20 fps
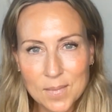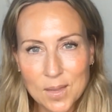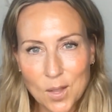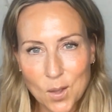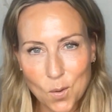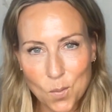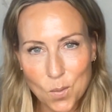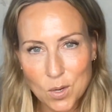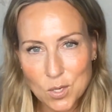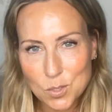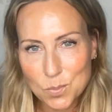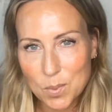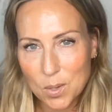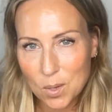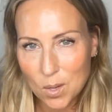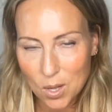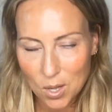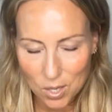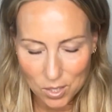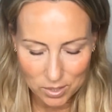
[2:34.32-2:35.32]
Go watch
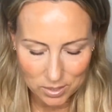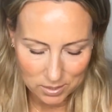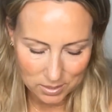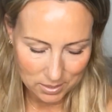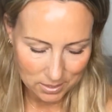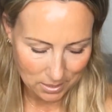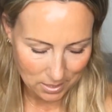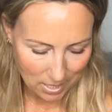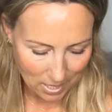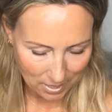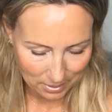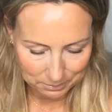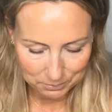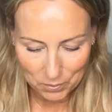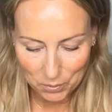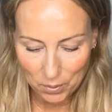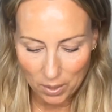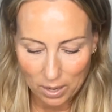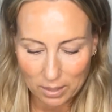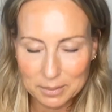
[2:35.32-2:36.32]
Pocahontas today.
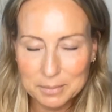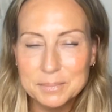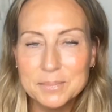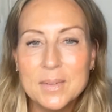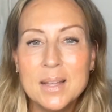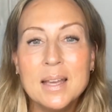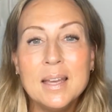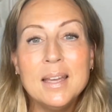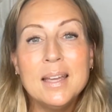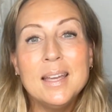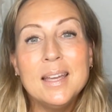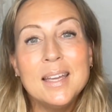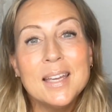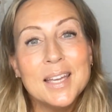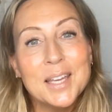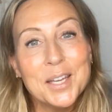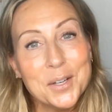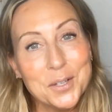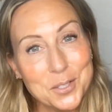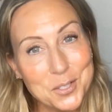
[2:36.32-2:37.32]
Okay,
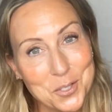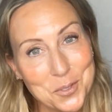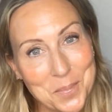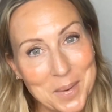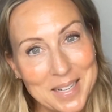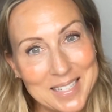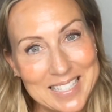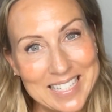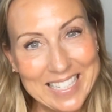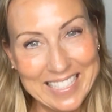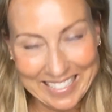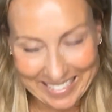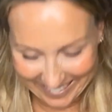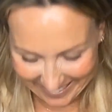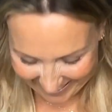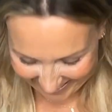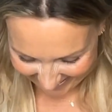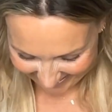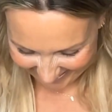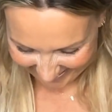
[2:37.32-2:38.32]
here's your
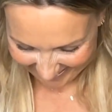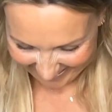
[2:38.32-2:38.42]
message.